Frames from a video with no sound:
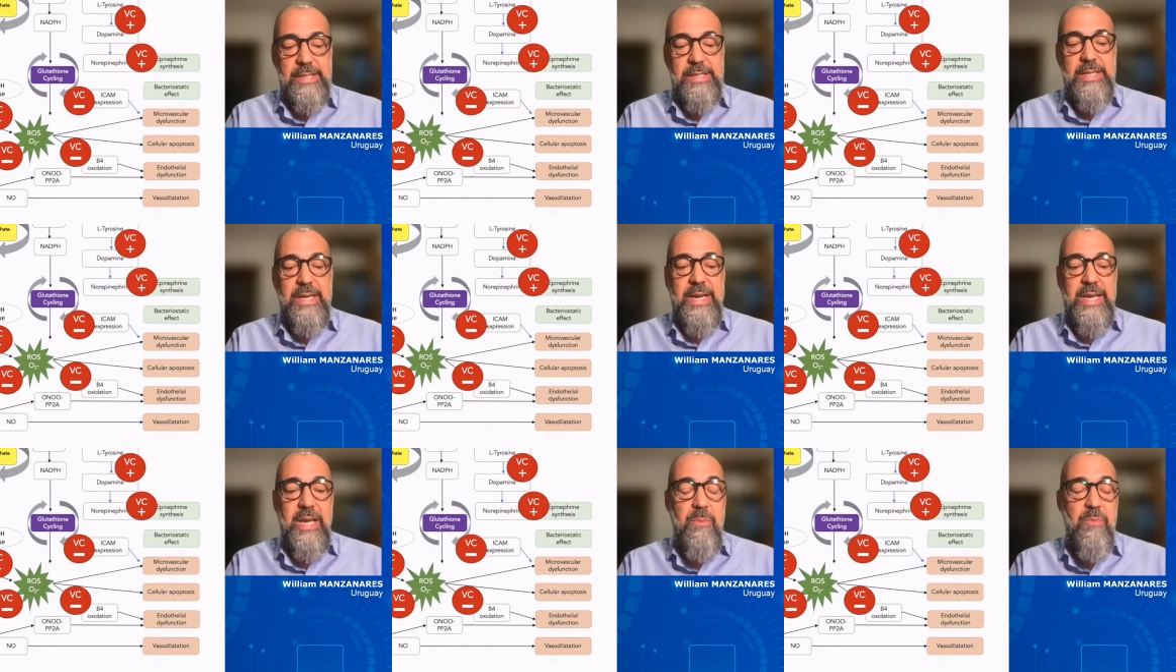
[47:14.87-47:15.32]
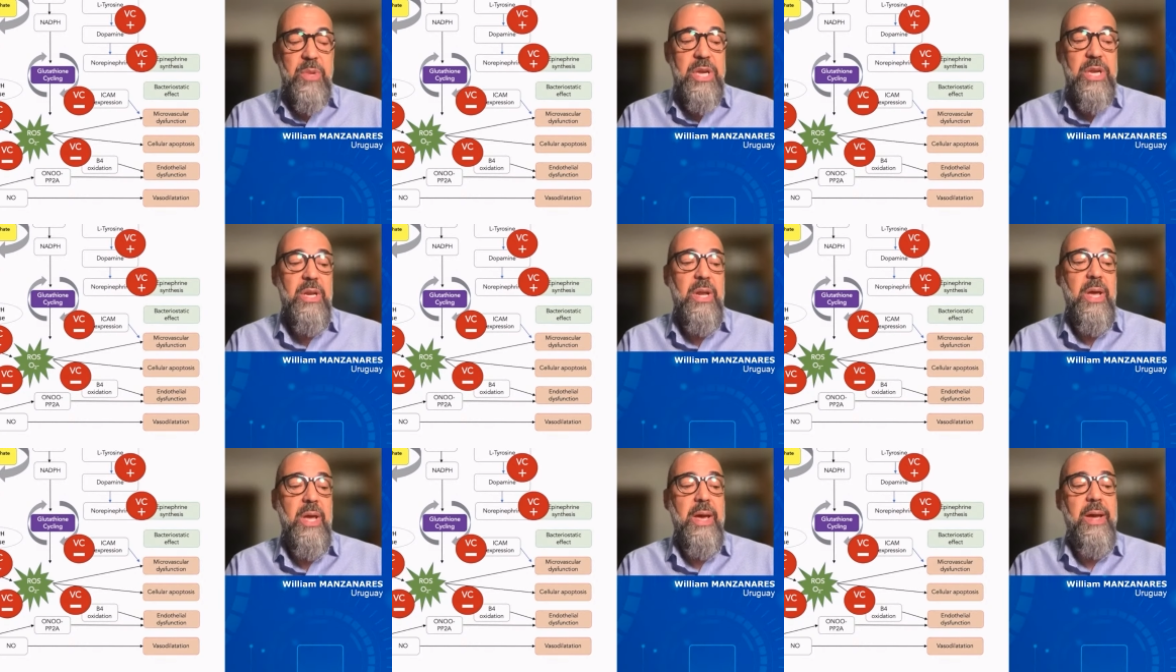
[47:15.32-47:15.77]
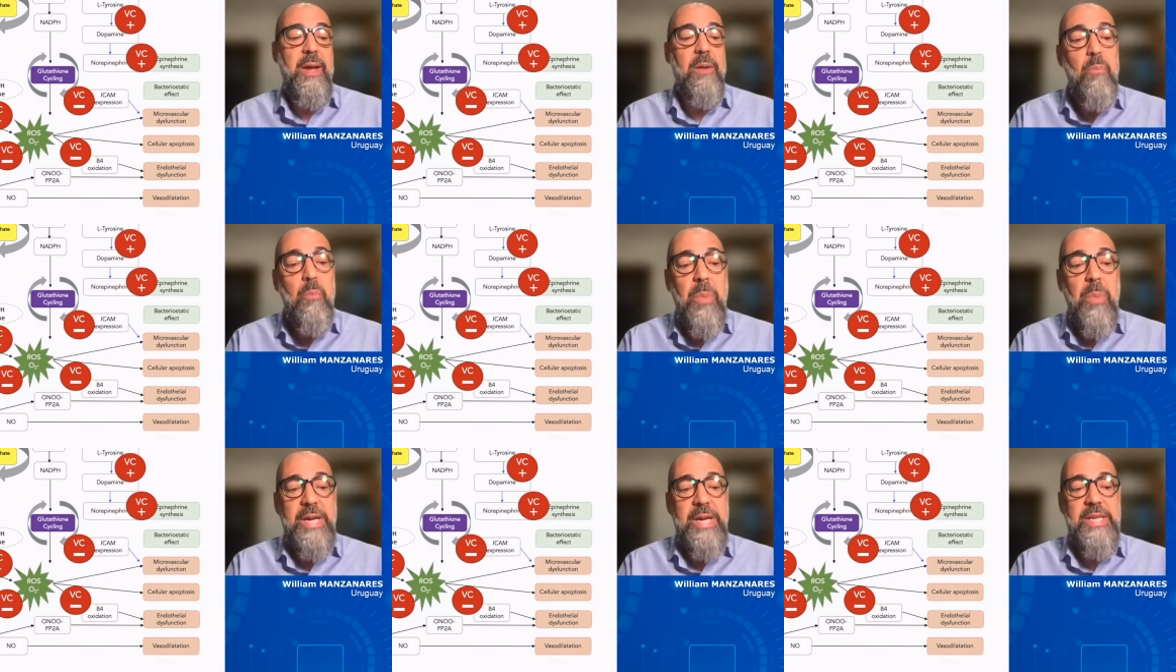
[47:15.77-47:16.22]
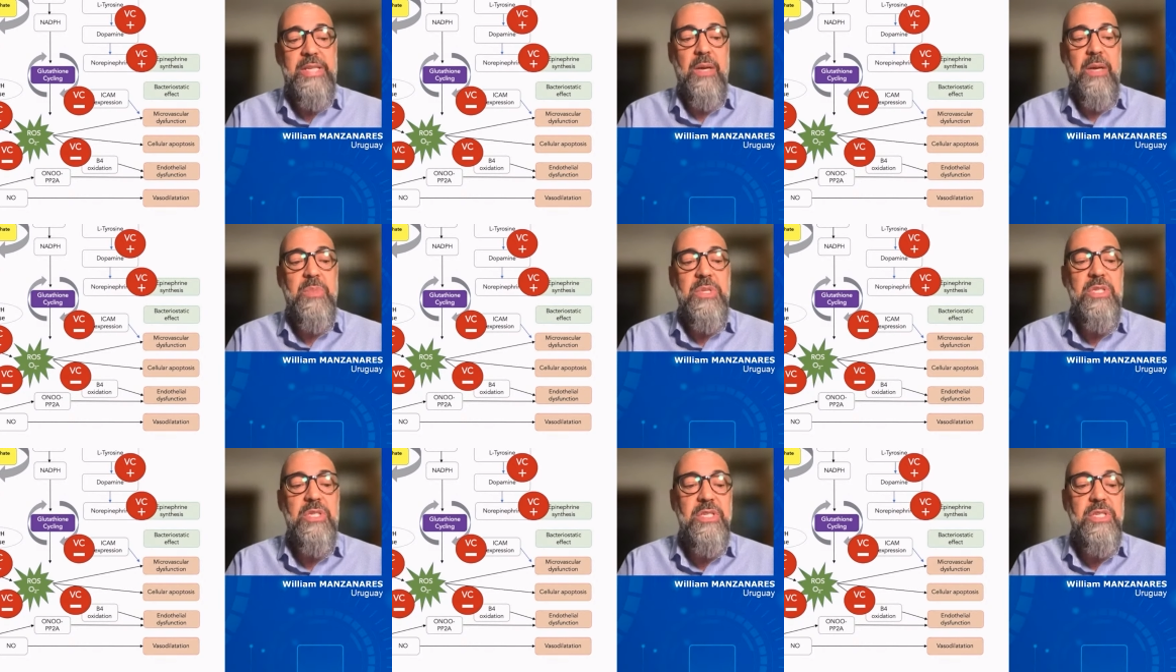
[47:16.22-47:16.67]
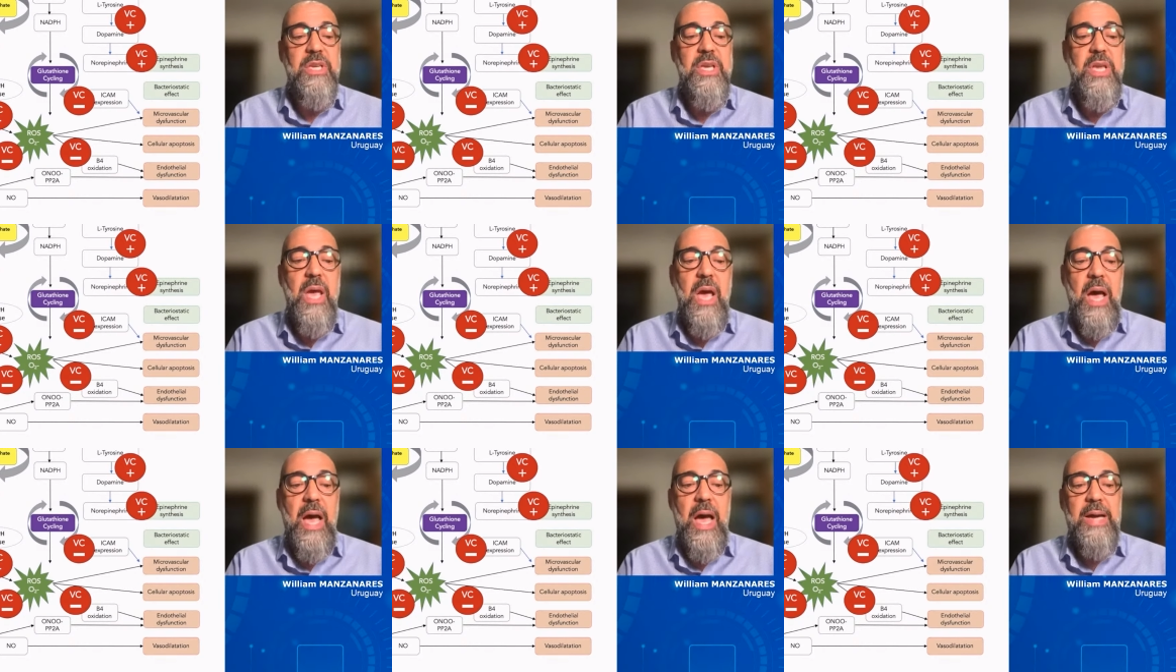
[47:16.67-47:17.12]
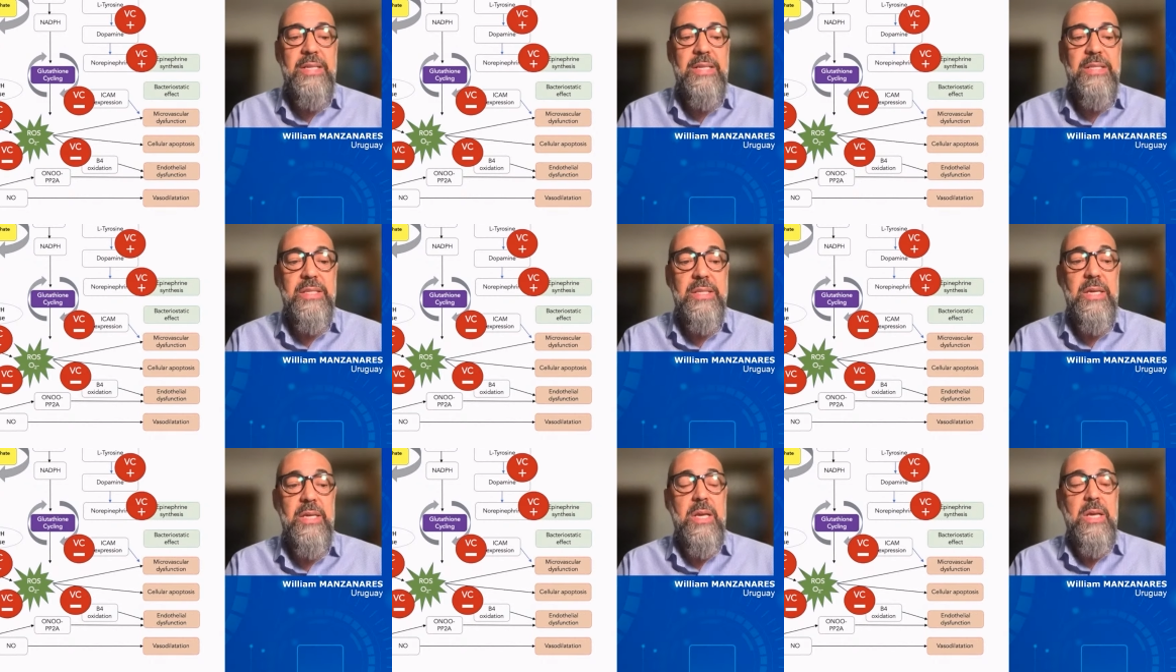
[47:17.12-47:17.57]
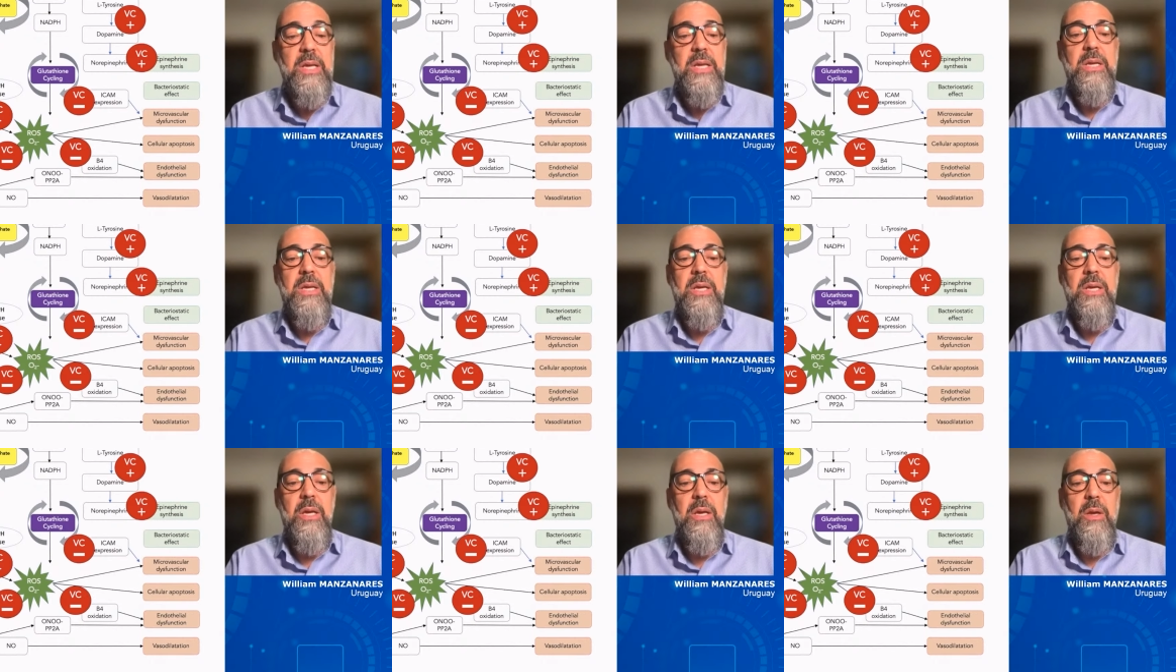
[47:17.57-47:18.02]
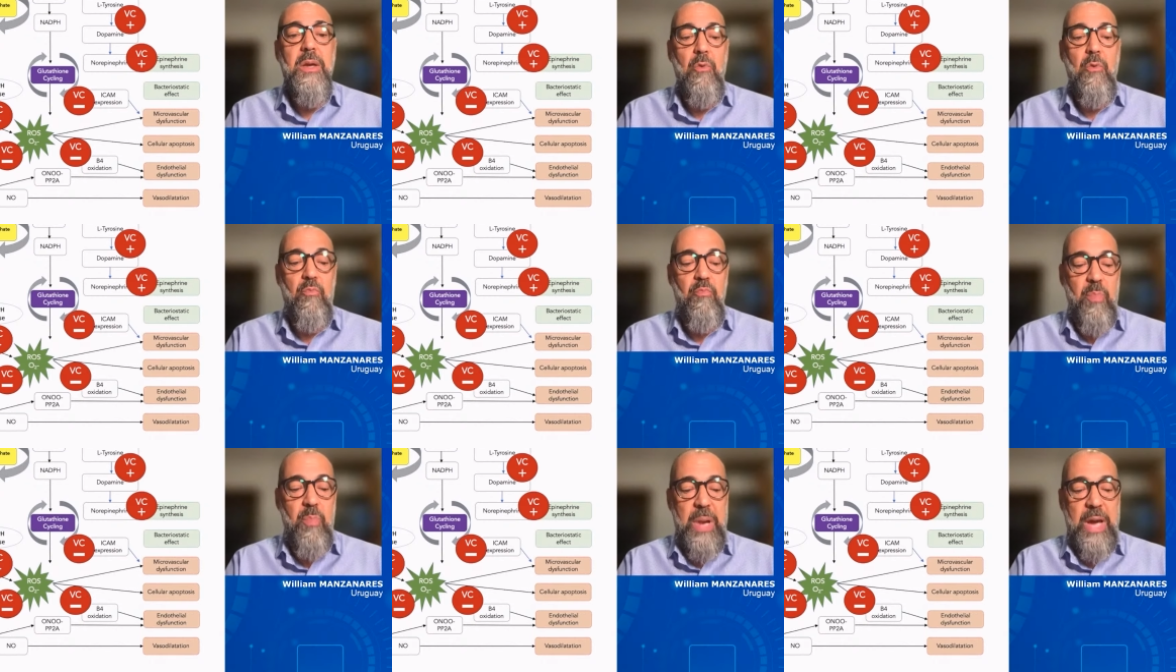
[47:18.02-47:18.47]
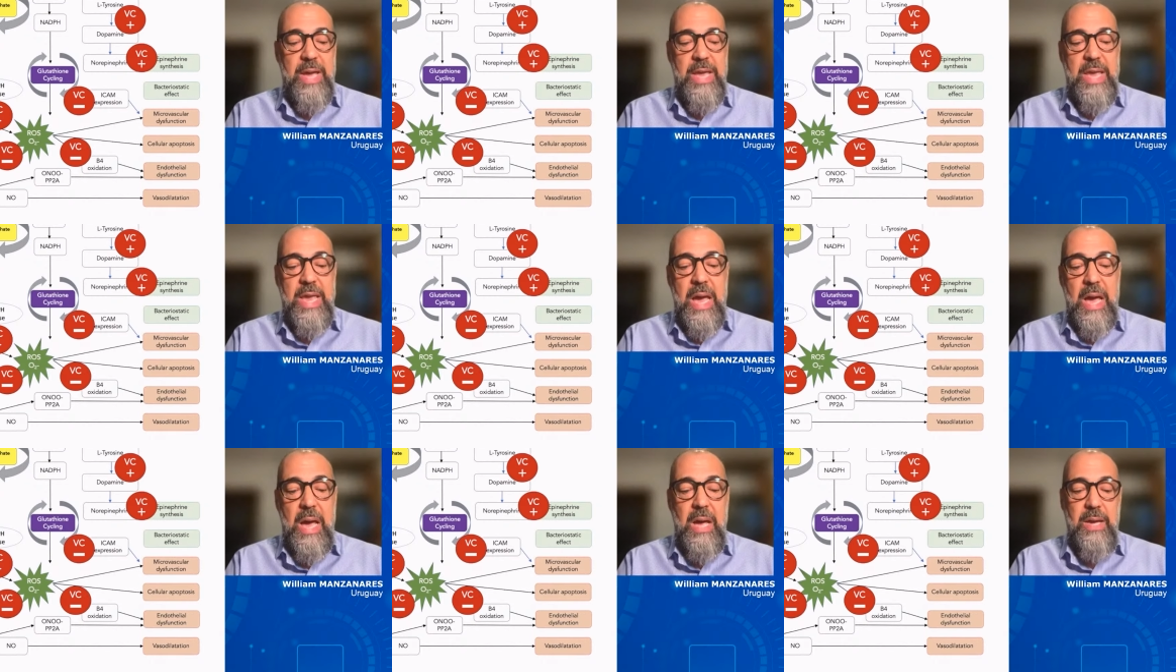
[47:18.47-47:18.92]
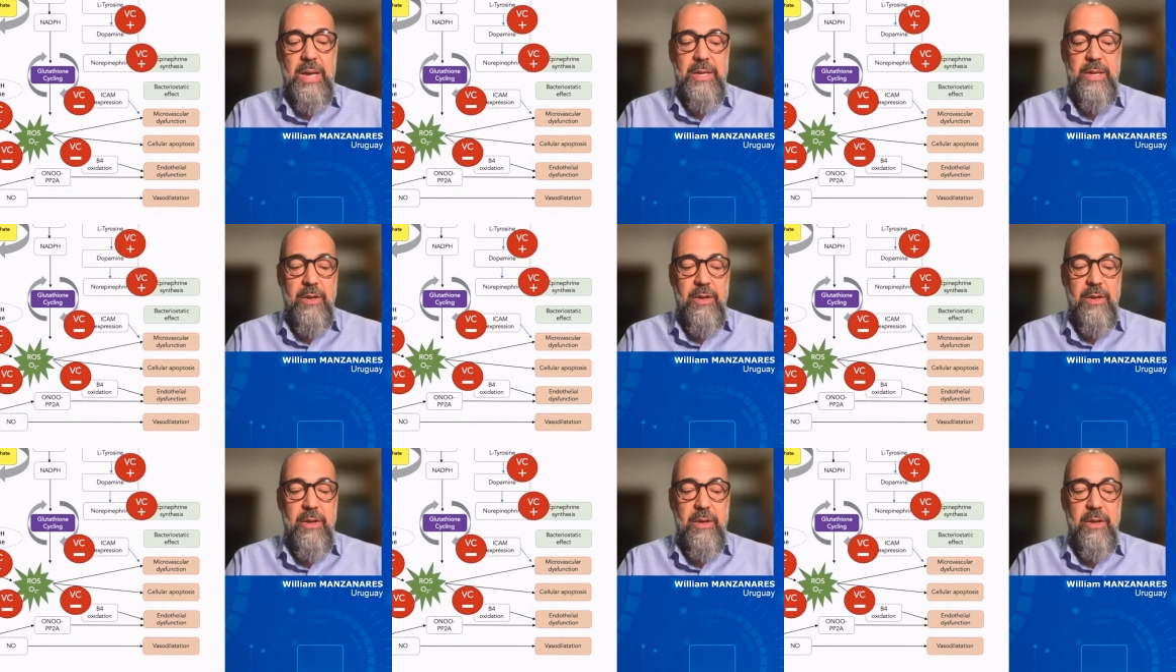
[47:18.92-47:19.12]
thiamine and vitamin C act via